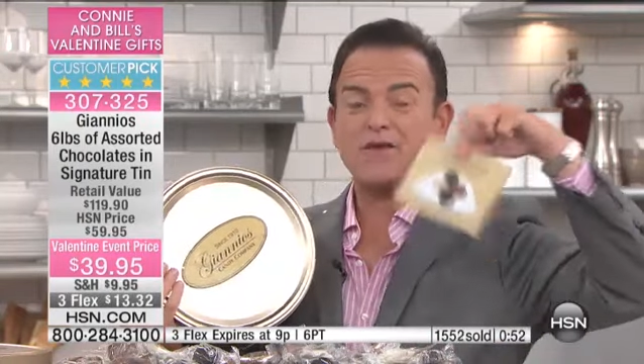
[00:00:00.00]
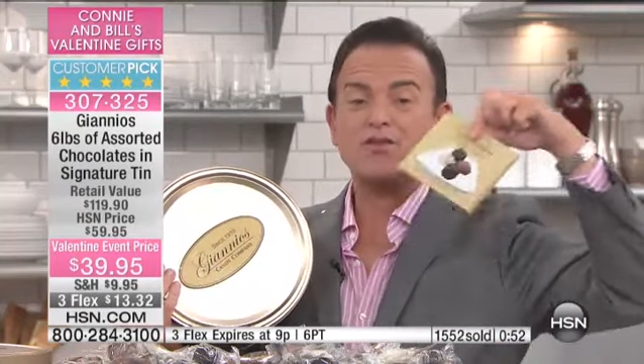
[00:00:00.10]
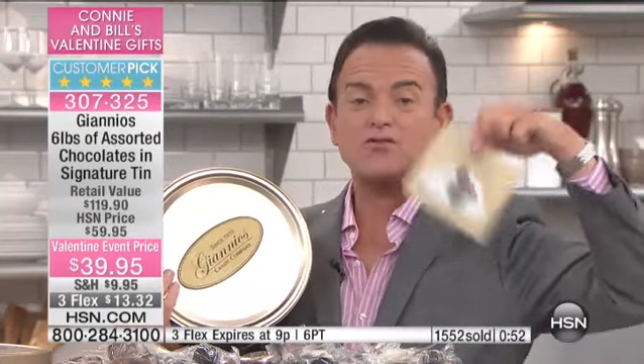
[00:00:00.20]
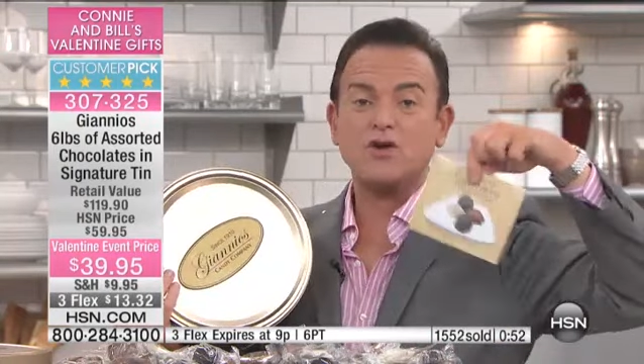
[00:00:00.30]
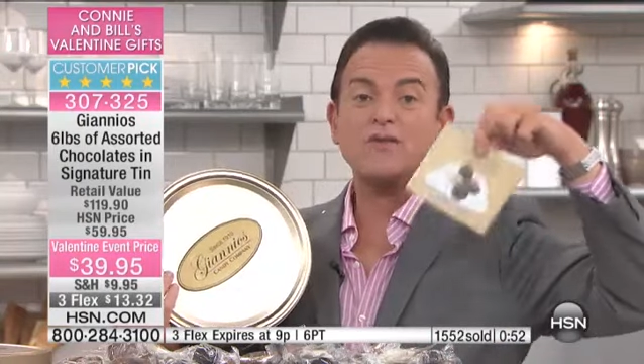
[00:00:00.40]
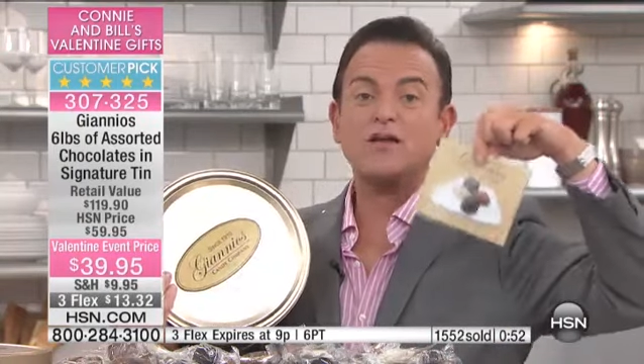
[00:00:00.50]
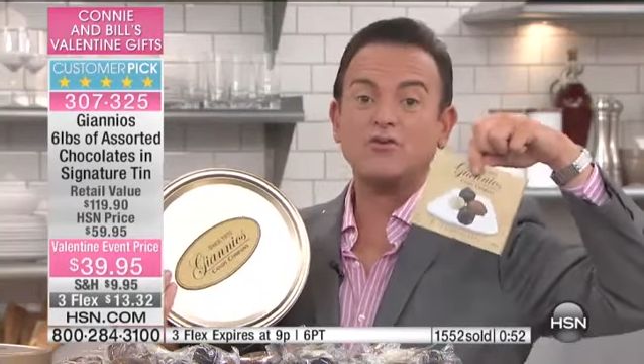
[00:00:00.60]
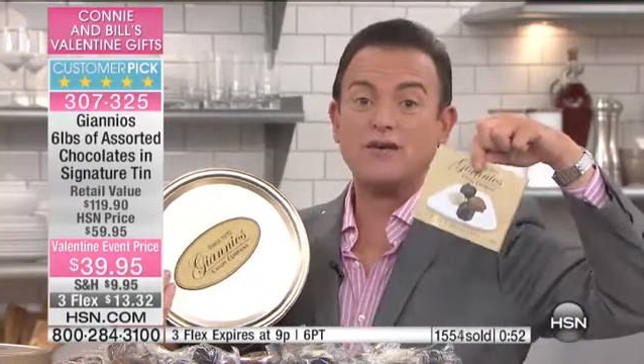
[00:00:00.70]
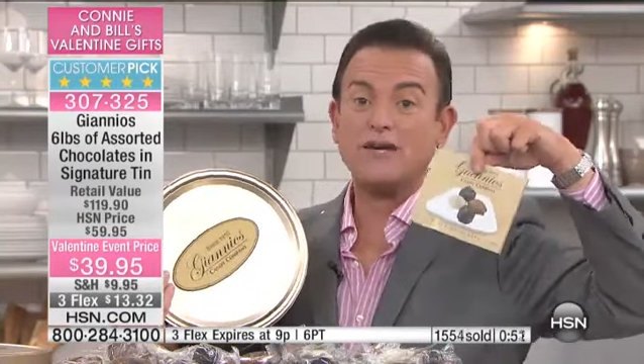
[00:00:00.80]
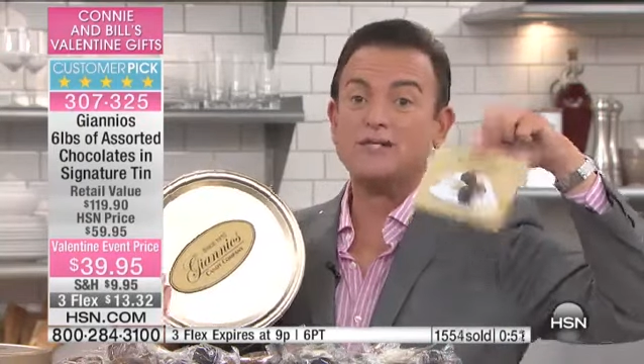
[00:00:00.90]
that you know the
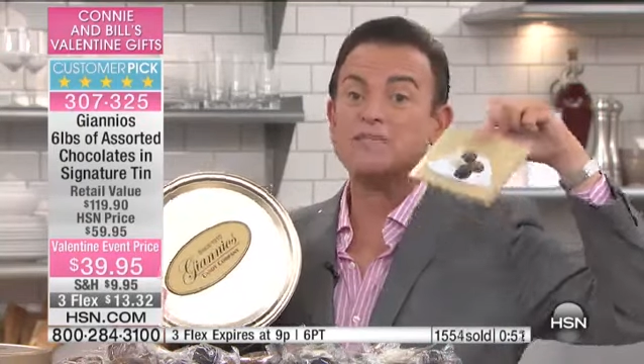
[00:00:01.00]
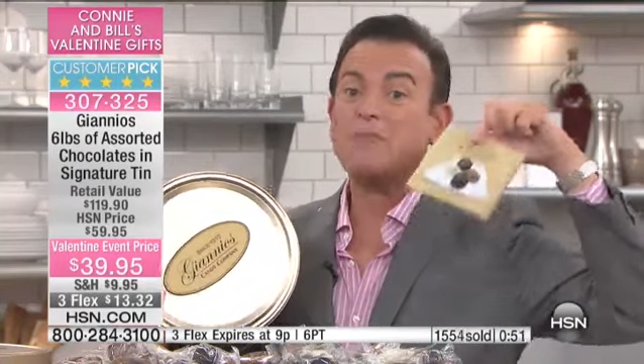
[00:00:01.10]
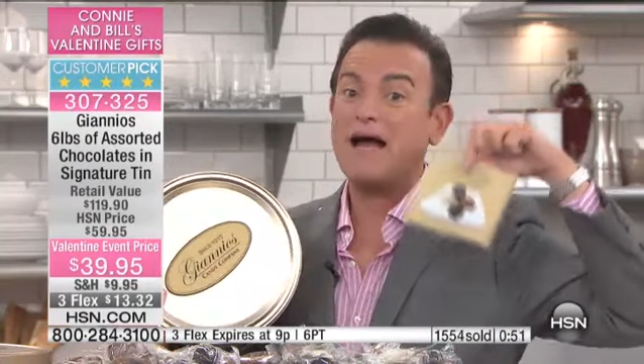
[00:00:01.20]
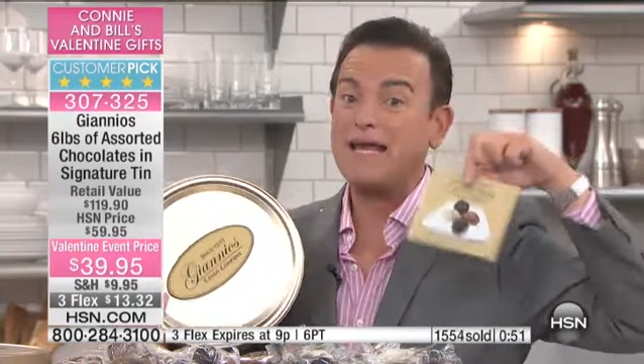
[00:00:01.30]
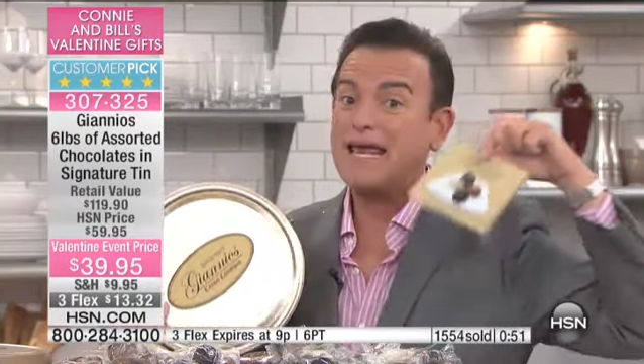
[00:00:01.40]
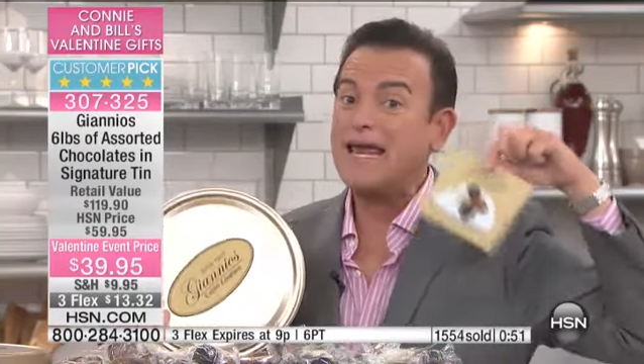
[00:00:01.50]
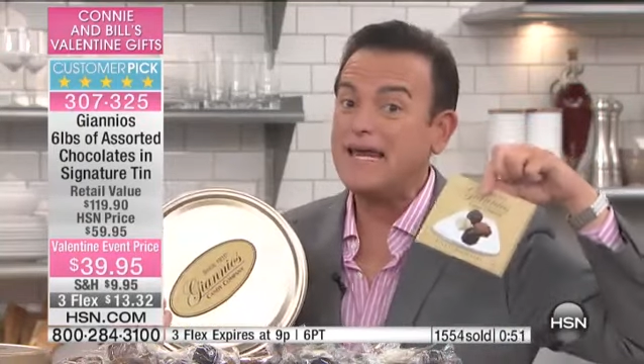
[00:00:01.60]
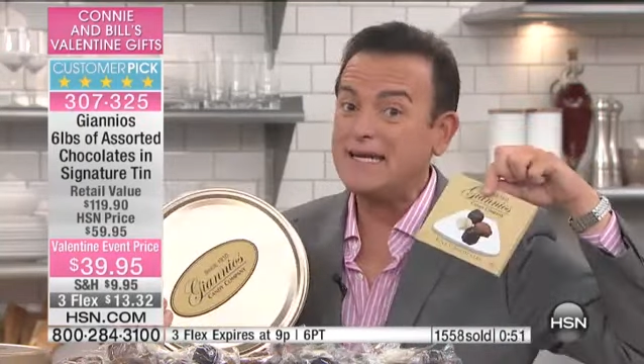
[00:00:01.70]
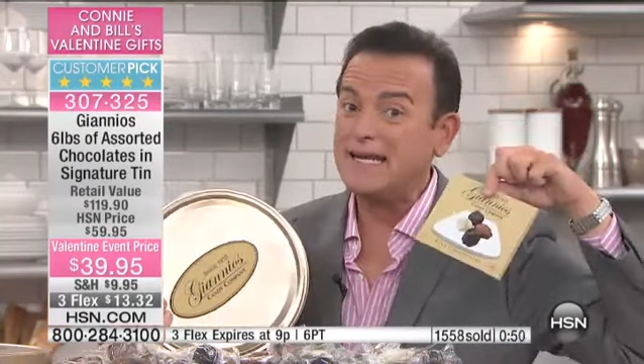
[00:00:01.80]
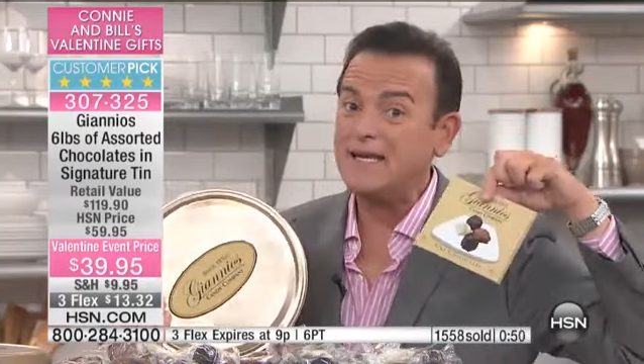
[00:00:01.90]
ingredients by
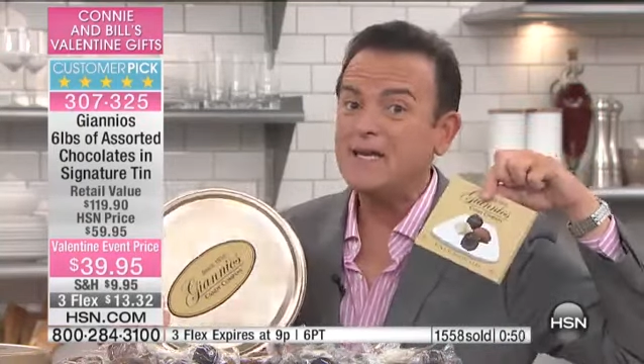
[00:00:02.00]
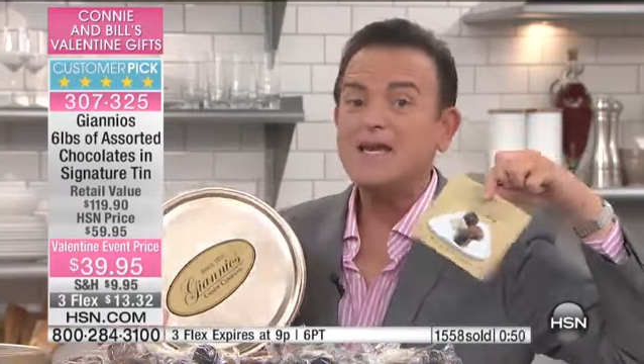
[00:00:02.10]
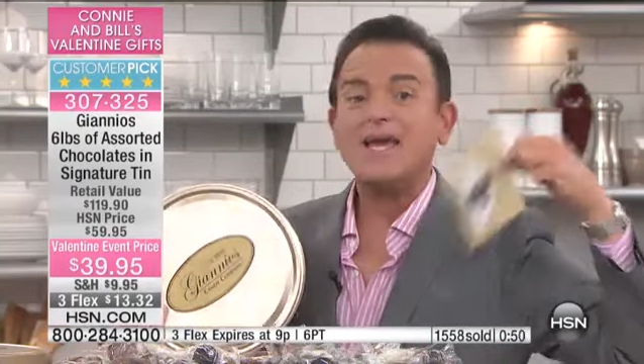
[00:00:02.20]
candy